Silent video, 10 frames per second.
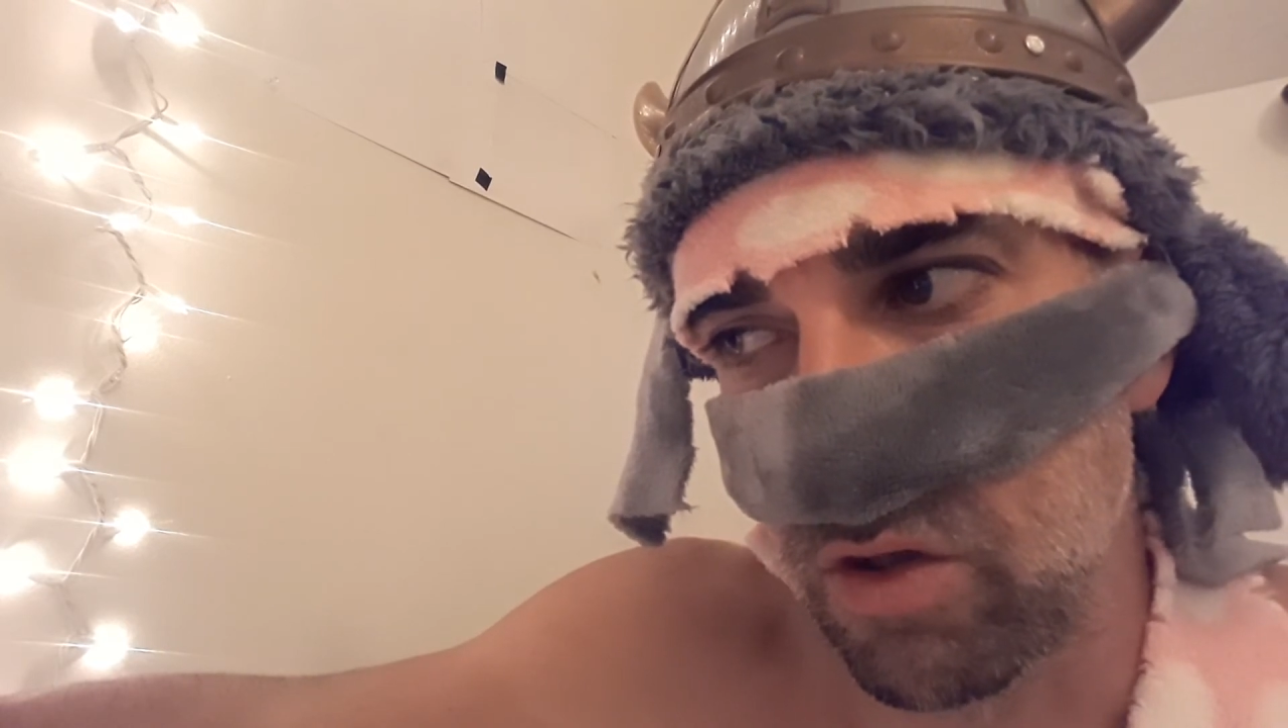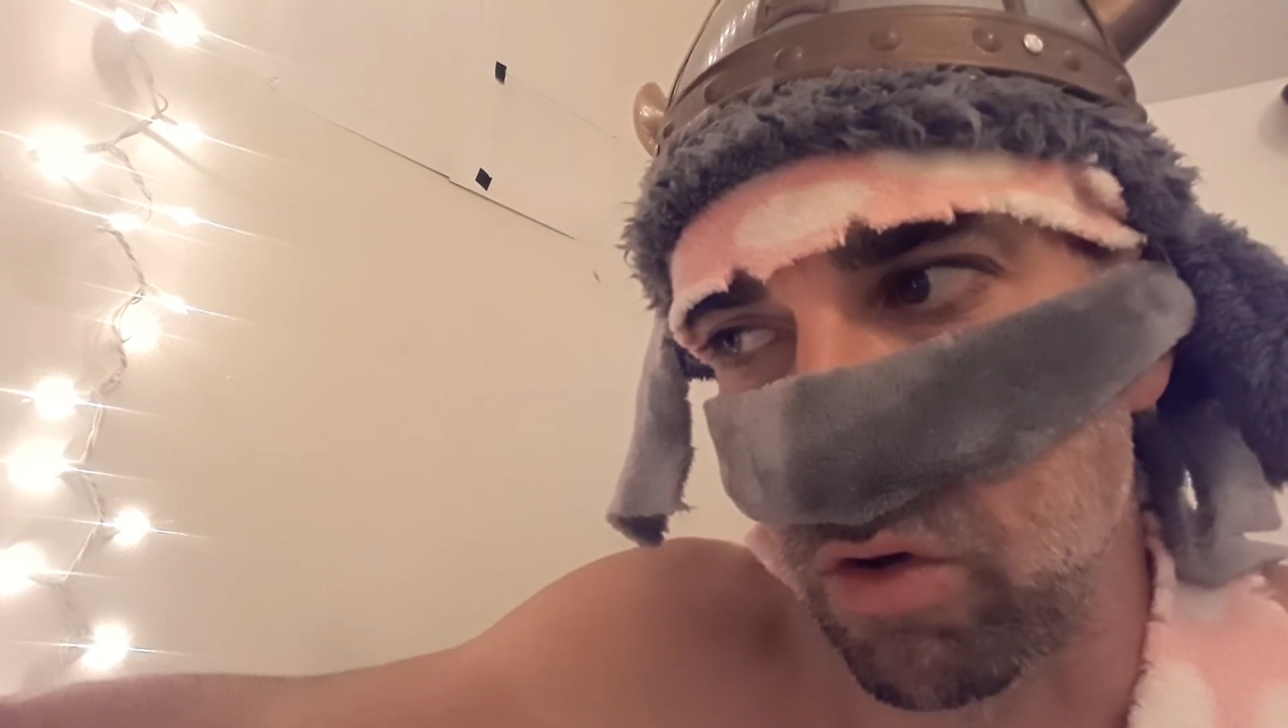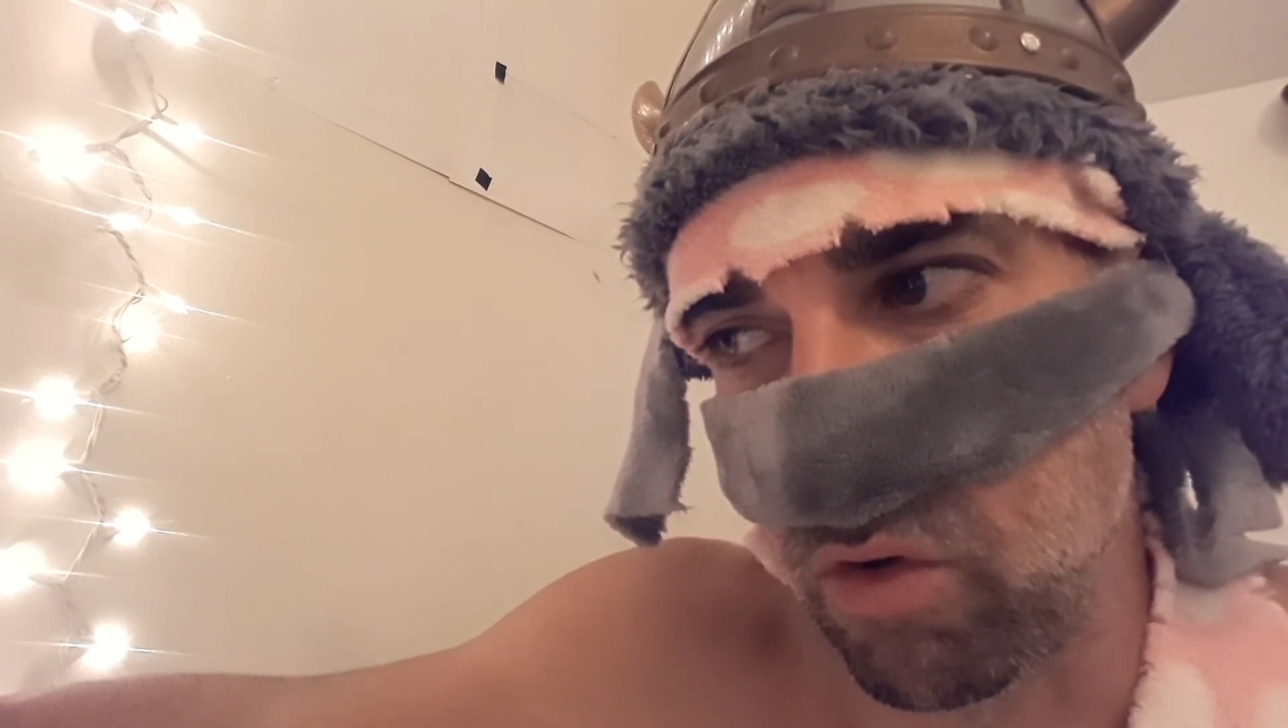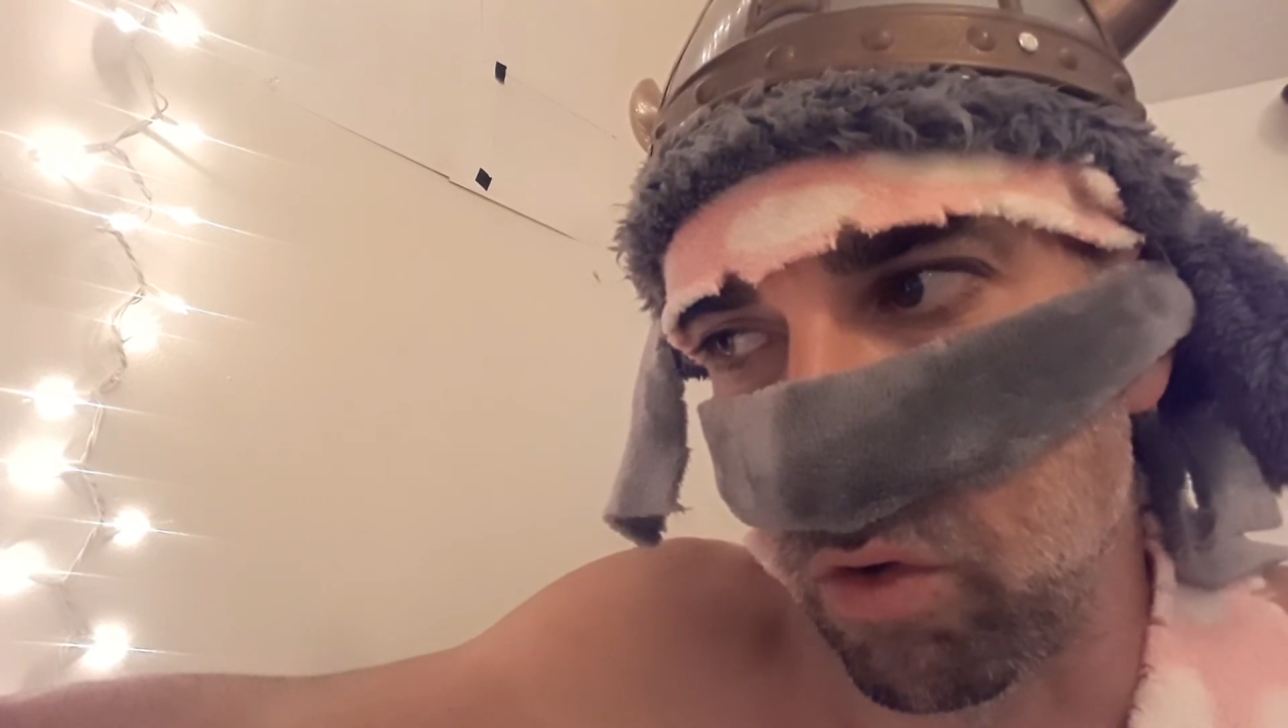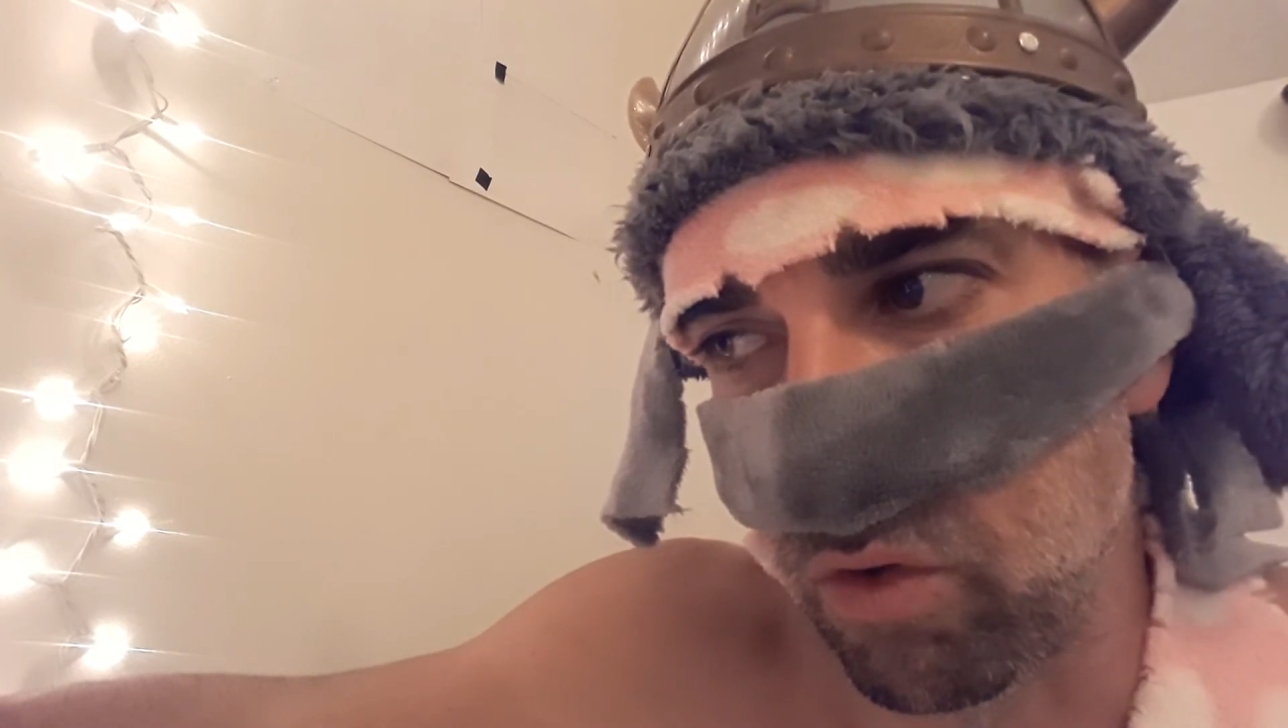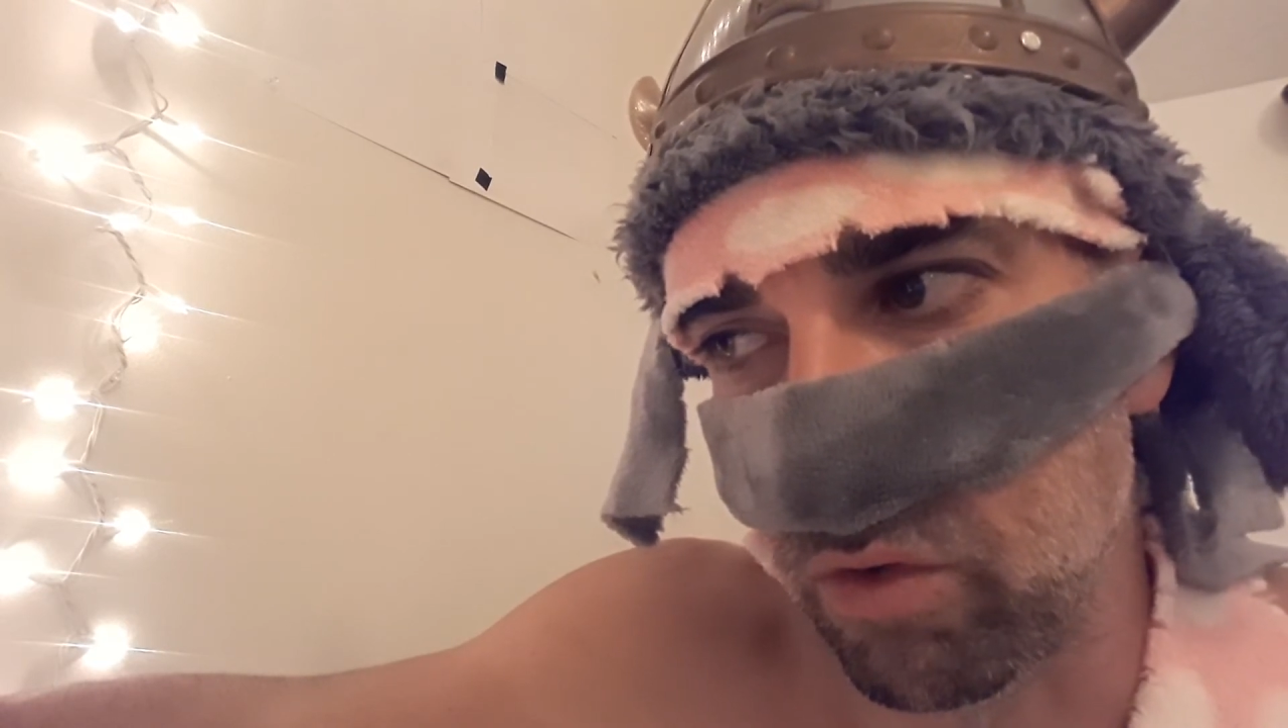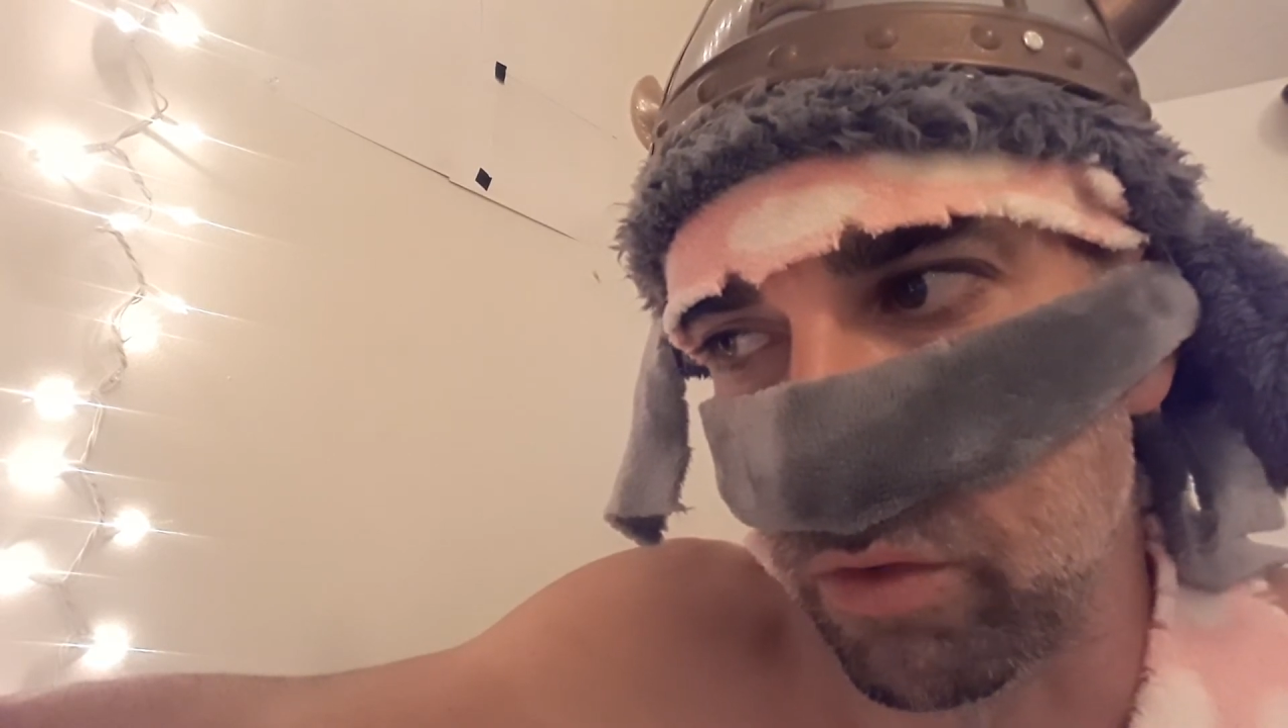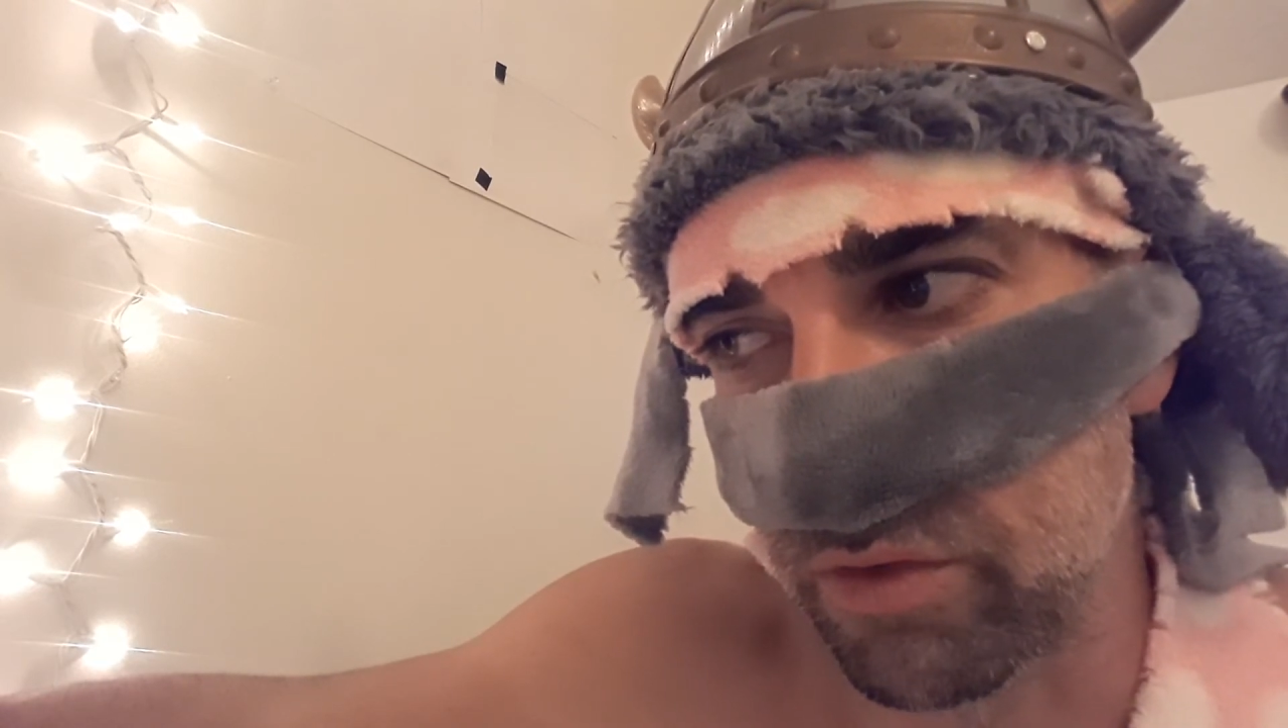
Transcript: all